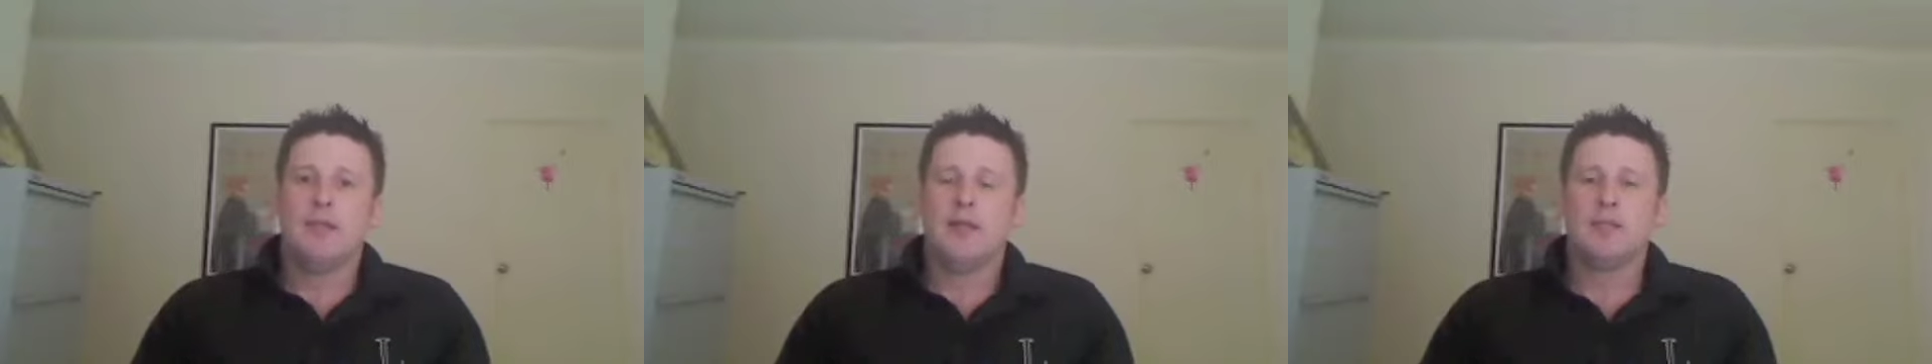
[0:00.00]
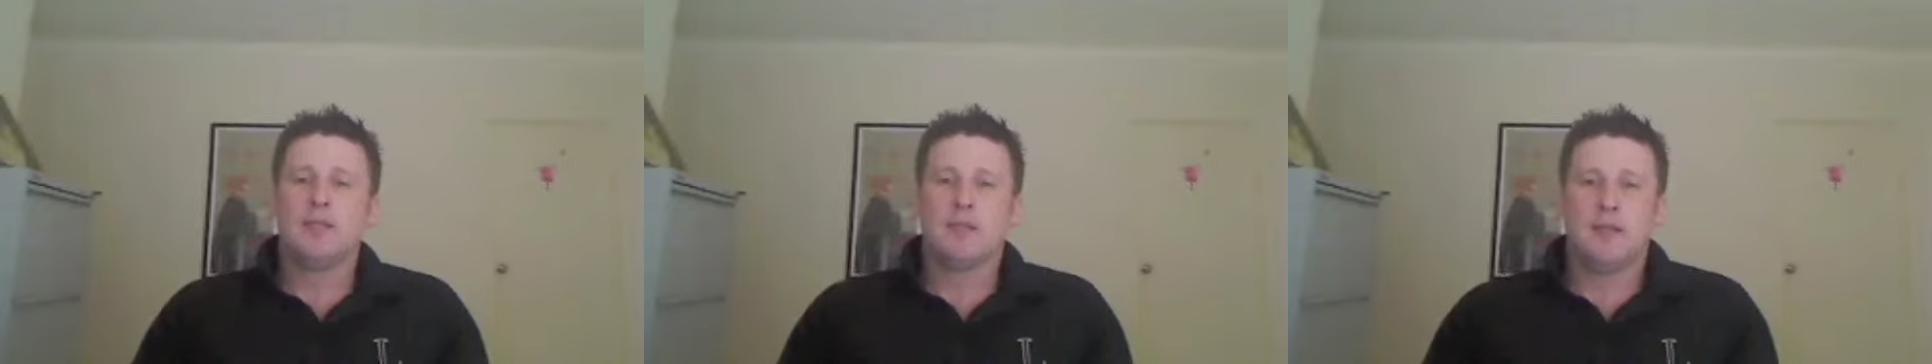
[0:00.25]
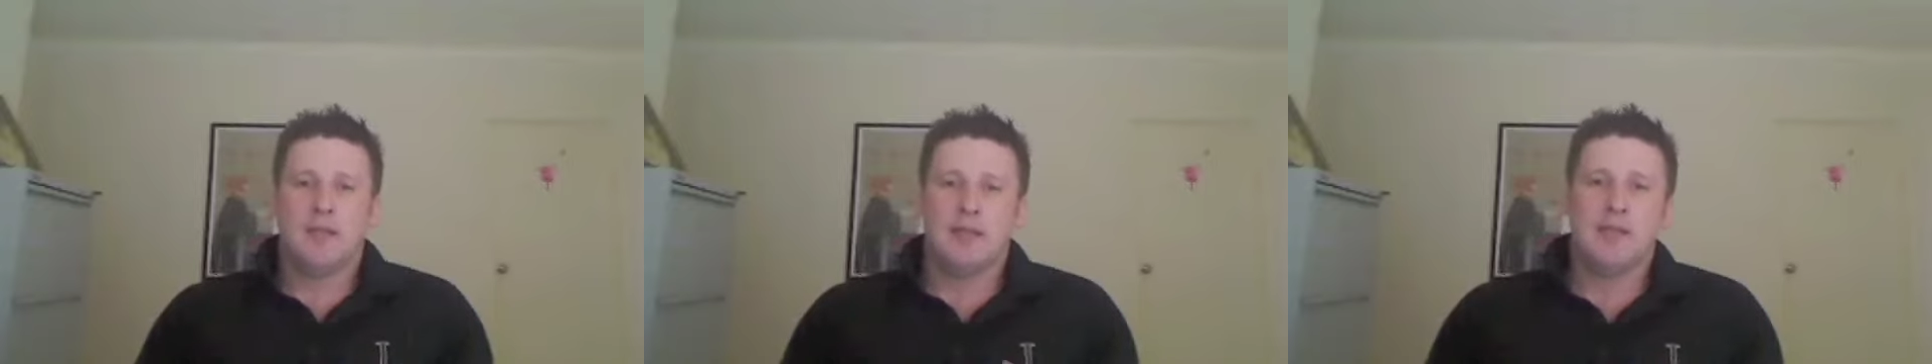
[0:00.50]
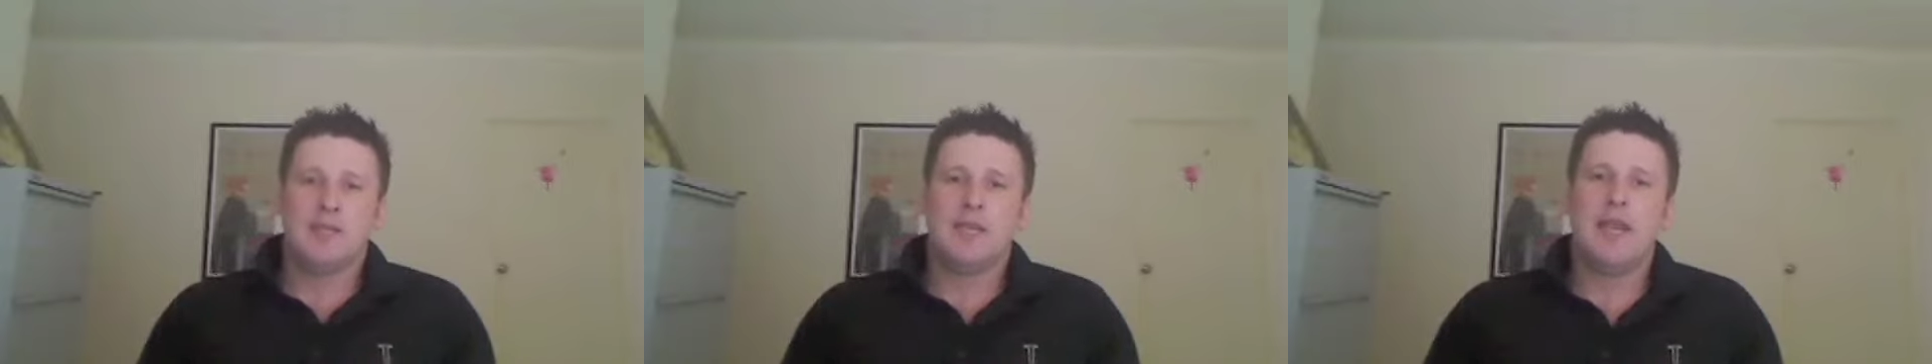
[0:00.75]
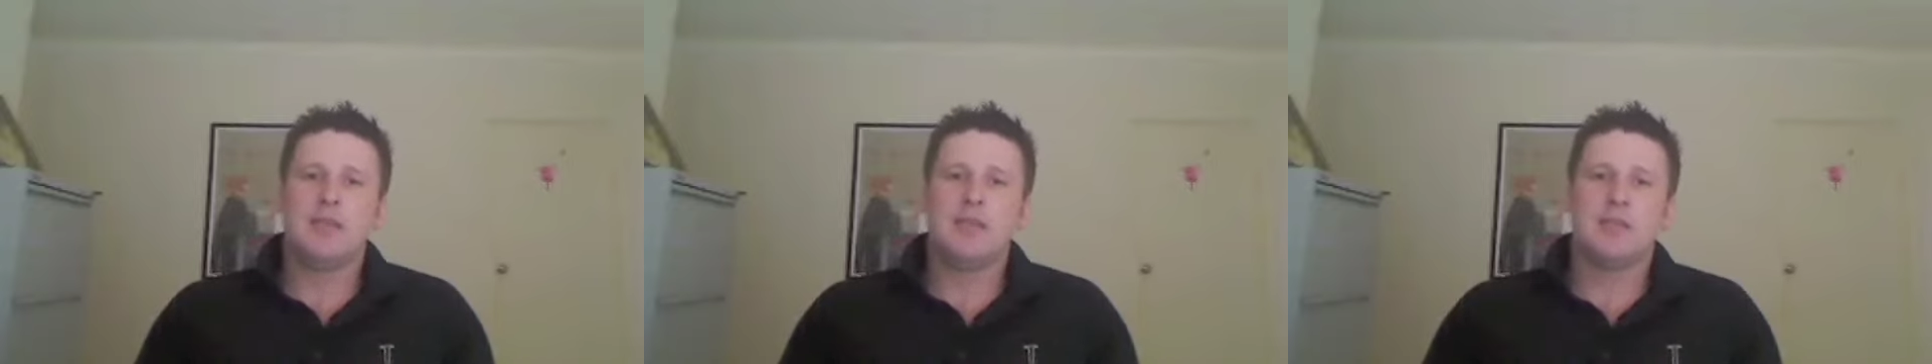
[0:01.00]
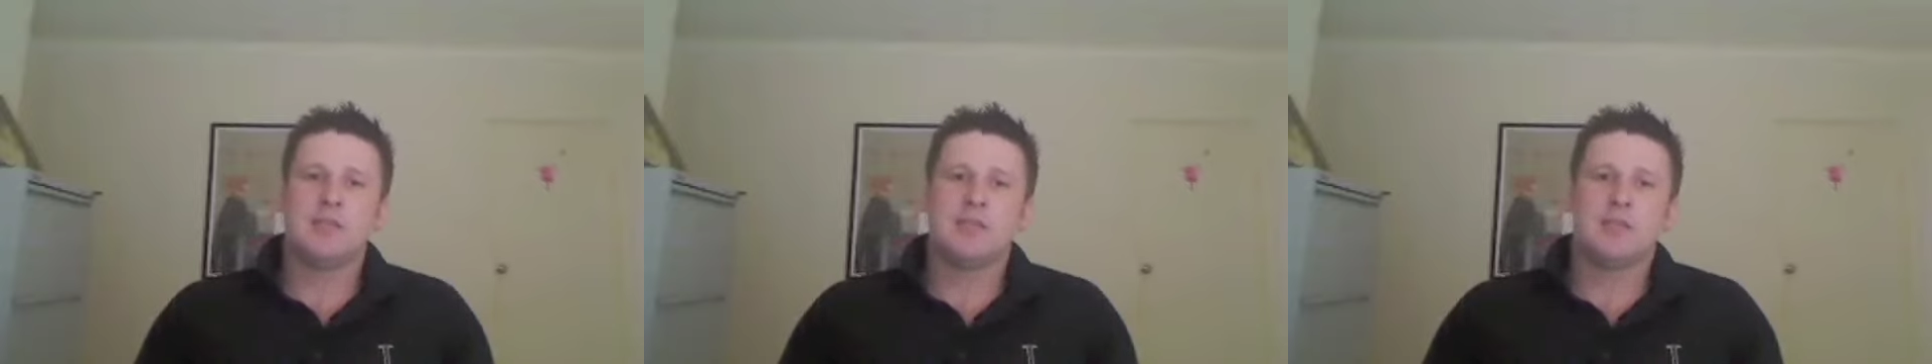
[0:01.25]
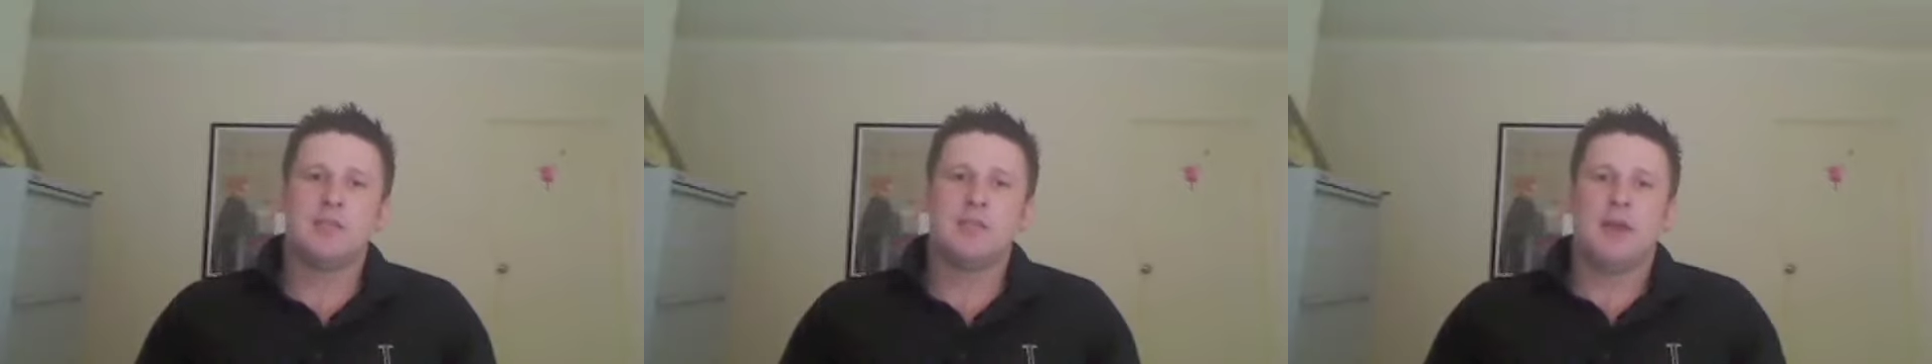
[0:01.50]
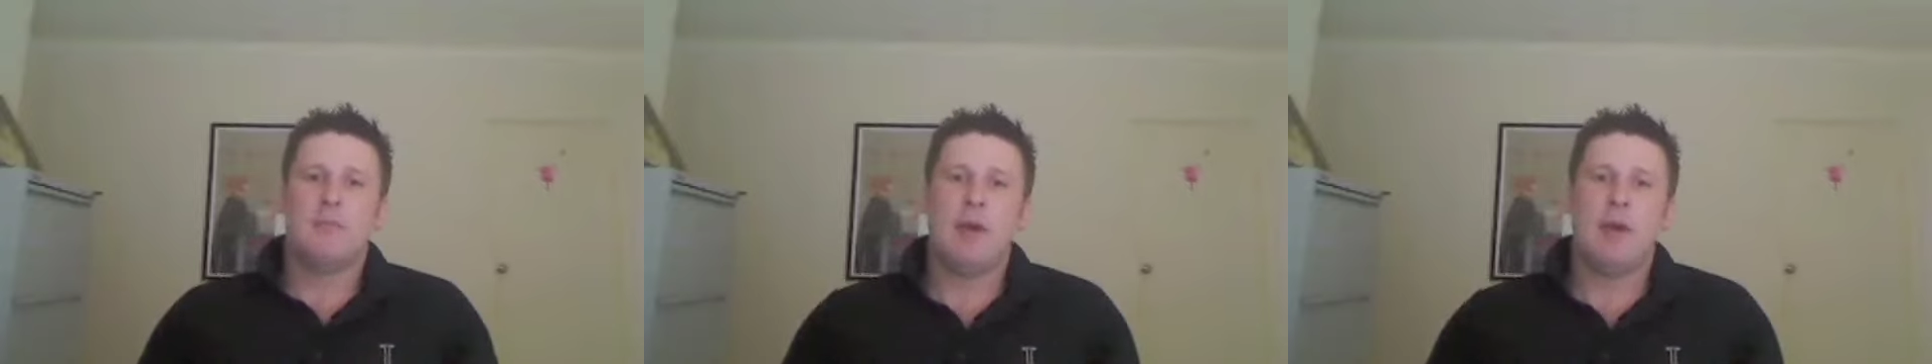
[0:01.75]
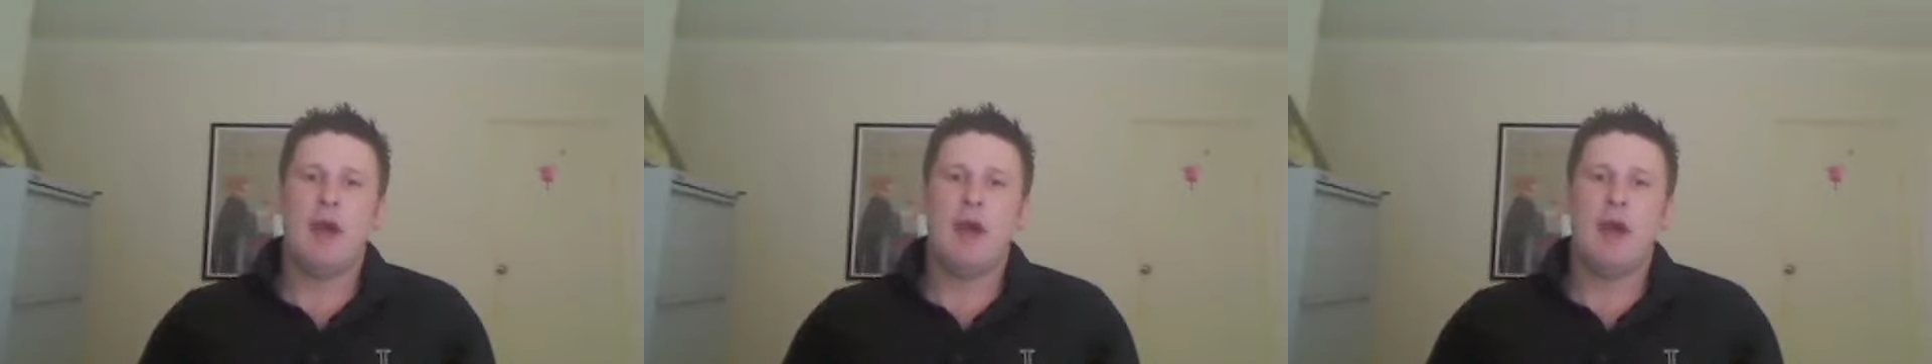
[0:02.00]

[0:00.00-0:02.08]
It is an intense and